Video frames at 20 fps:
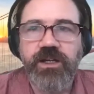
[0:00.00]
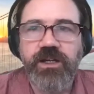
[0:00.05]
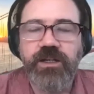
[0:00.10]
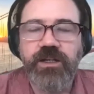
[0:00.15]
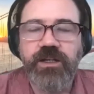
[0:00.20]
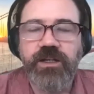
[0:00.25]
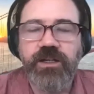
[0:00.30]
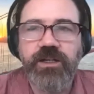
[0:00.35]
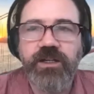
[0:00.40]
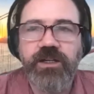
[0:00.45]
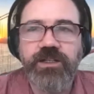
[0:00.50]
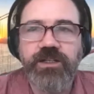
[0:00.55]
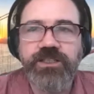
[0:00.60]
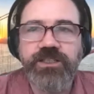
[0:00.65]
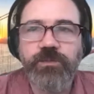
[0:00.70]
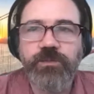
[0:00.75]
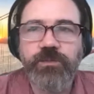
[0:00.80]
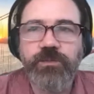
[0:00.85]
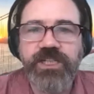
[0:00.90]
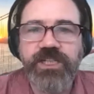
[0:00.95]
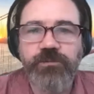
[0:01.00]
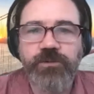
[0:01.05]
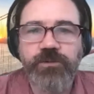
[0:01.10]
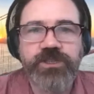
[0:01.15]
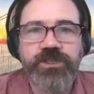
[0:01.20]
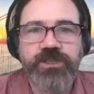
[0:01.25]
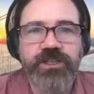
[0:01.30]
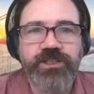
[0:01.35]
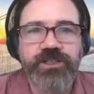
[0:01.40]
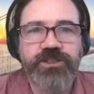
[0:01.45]
In some ways, that's
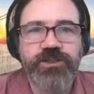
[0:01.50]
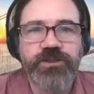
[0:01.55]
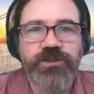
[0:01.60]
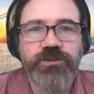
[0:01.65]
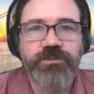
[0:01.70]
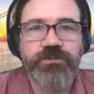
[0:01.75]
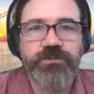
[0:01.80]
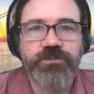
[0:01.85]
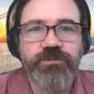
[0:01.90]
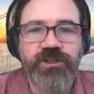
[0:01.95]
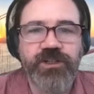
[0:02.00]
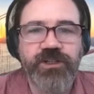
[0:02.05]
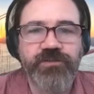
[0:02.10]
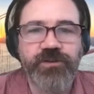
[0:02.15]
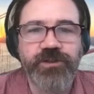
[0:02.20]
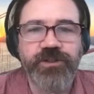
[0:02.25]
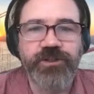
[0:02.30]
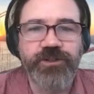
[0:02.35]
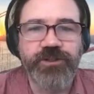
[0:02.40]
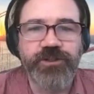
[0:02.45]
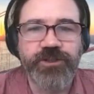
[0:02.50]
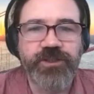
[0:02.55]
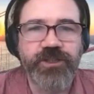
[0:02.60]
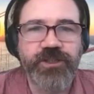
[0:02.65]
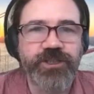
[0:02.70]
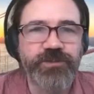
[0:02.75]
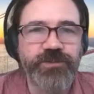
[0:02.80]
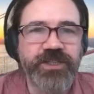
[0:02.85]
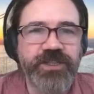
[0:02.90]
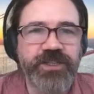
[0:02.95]
too straightforward. It's
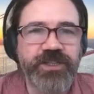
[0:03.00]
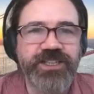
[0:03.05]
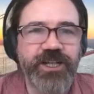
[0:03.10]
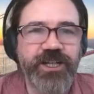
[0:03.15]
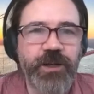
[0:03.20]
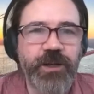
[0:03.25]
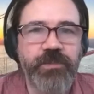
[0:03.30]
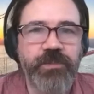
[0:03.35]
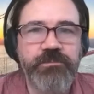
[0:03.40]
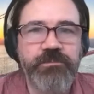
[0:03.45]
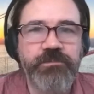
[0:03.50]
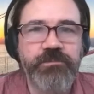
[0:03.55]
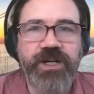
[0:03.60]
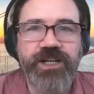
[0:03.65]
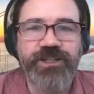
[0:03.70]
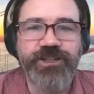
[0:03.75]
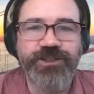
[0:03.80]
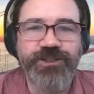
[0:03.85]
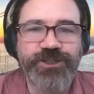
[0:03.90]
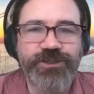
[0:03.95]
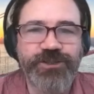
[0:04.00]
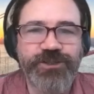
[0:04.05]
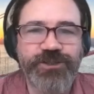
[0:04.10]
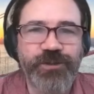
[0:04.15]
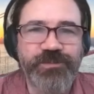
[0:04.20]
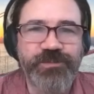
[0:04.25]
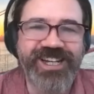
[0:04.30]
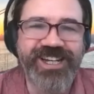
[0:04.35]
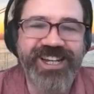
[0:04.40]
basically a Python script.